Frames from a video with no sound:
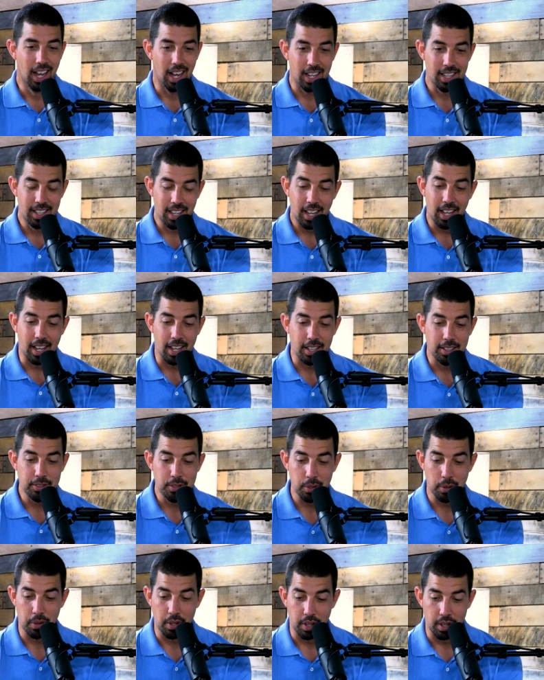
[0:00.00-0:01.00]
uh, yeah.
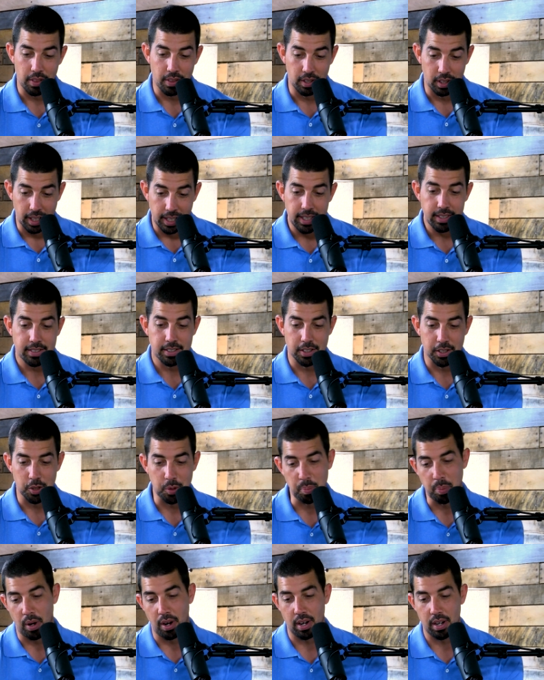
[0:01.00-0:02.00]
So the the
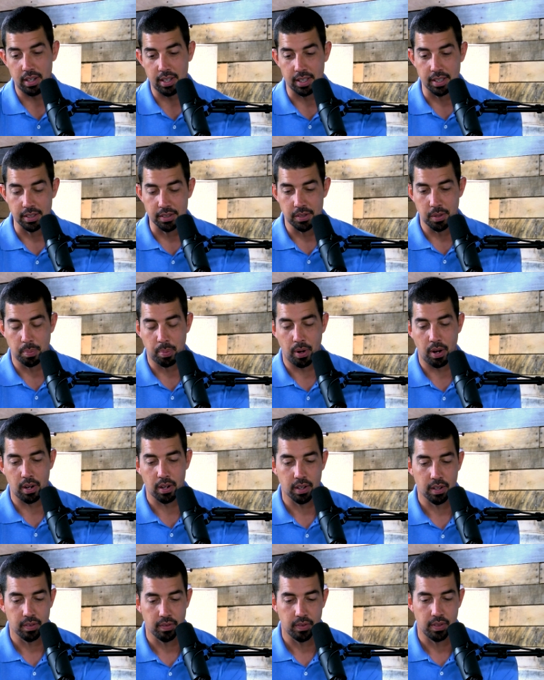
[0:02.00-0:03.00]
laziness part is the
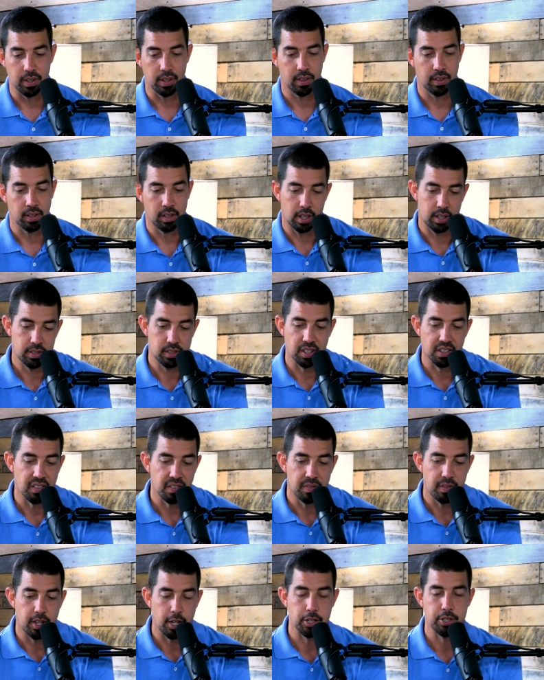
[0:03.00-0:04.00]
part of the the lust of
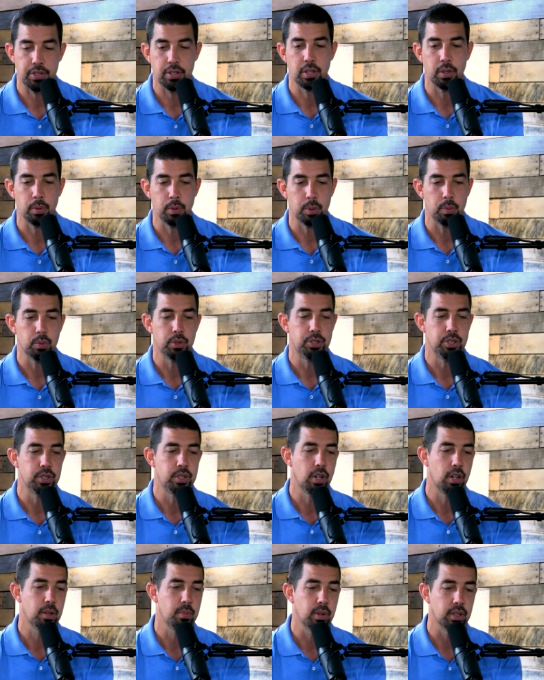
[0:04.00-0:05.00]
the flesh too, which you
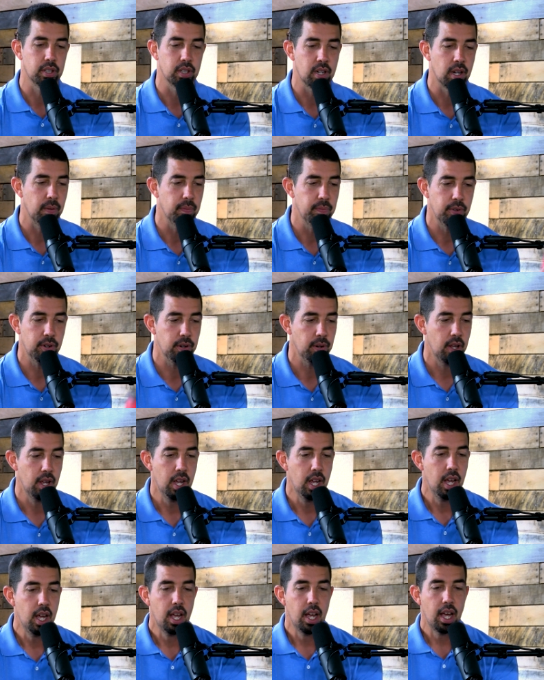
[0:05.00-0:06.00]
talk about the comfort.
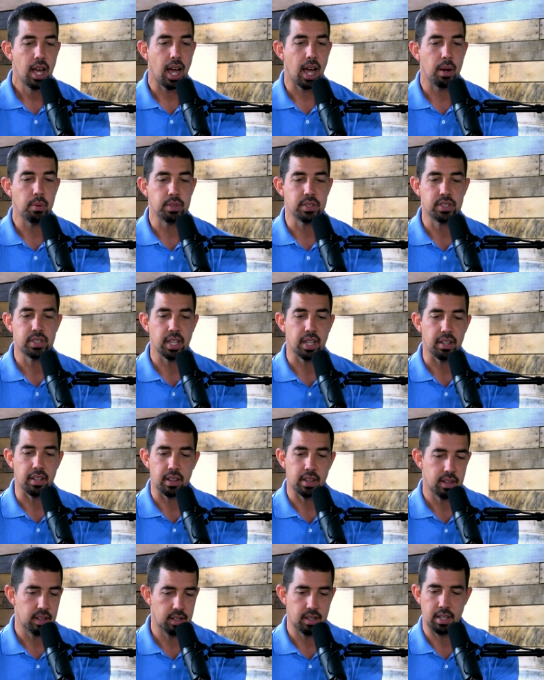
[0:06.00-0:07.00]
Mm-hmm. I would say
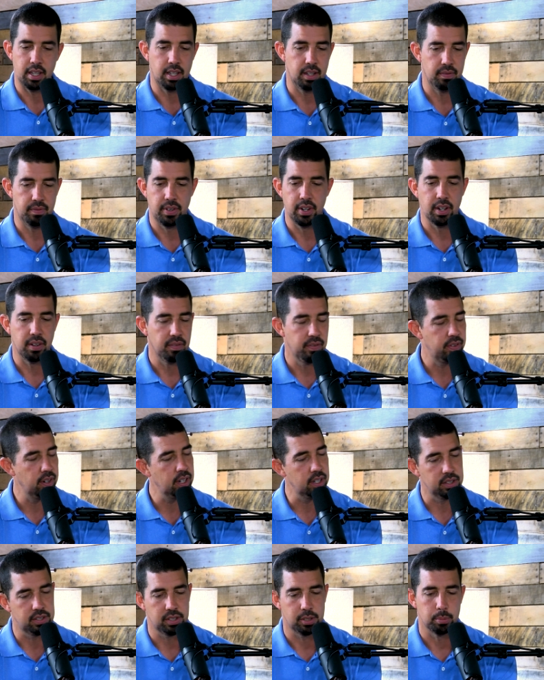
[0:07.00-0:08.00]
very
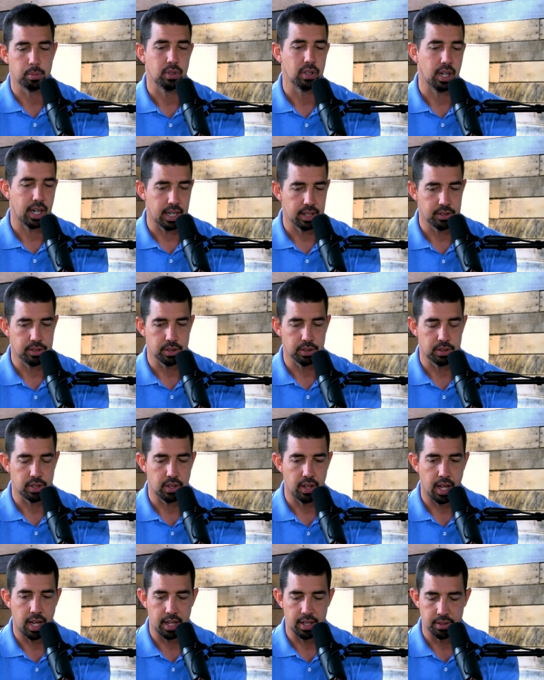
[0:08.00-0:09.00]
very similar answer to
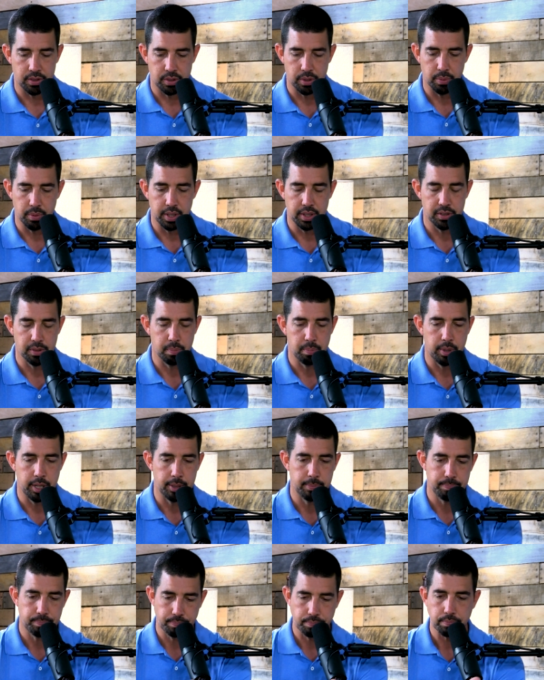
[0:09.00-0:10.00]
that is the reason,
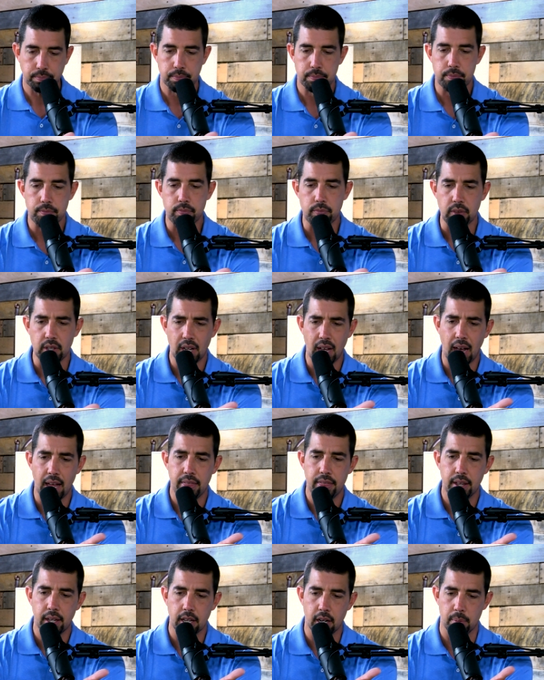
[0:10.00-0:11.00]
but I
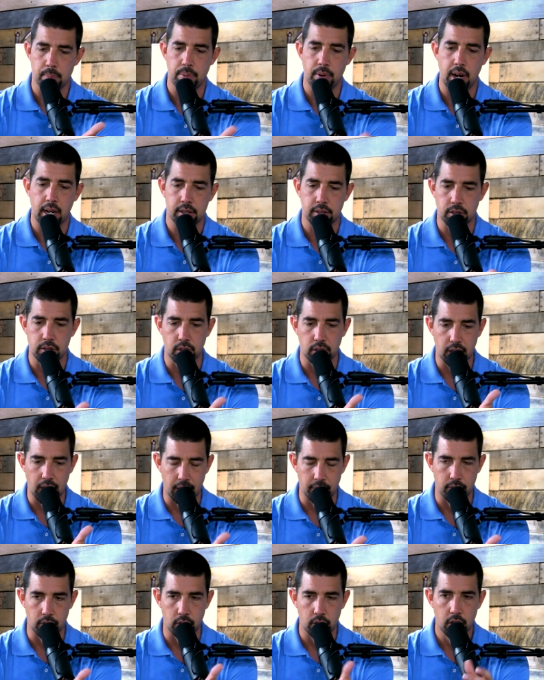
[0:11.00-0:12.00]
think on a practical
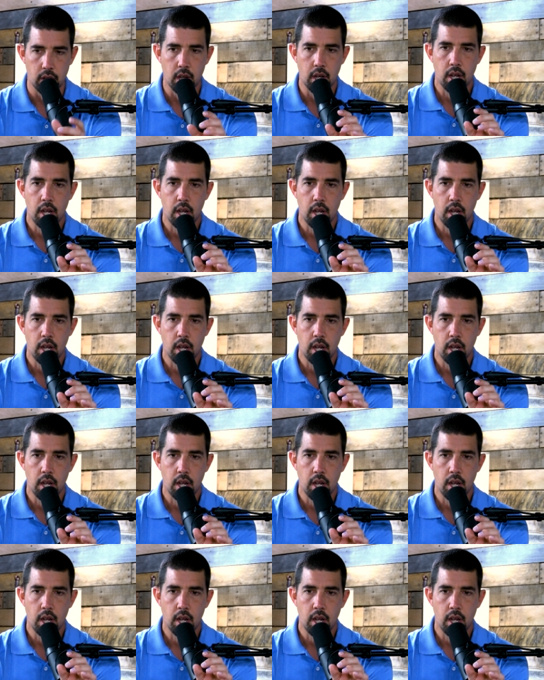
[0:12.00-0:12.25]
level,